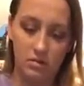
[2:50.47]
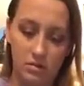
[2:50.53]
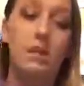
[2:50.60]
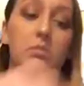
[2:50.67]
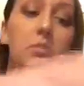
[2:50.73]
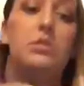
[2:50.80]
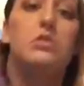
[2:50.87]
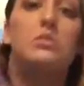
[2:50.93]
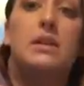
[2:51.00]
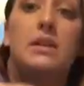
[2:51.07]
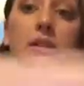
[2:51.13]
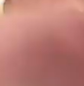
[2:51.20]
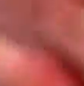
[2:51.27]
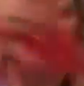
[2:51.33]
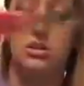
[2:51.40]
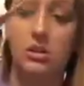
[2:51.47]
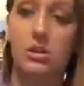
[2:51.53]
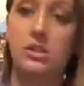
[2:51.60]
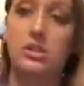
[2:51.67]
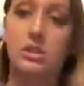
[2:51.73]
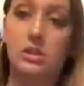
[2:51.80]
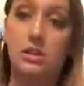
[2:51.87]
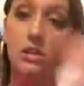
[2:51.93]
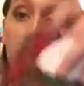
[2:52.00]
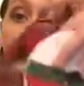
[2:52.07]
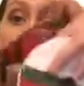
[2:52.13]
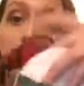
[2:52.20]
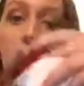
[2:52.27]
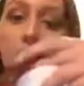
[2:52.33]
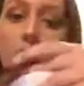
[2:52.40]
I'm going to use my scissors
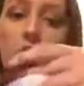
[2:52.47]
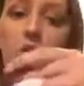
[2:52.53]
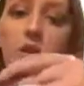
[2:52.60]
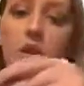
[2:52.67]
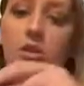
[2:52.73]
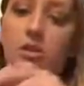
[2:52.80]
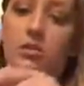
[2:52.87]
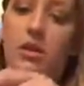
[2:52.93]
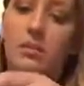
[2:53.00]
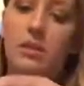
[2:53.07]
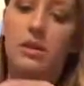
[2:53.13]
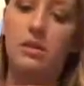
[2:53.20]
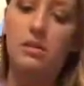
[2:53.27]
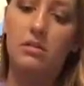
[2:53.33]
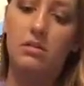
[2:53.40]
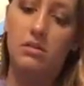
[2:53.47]
to cut the ribbon.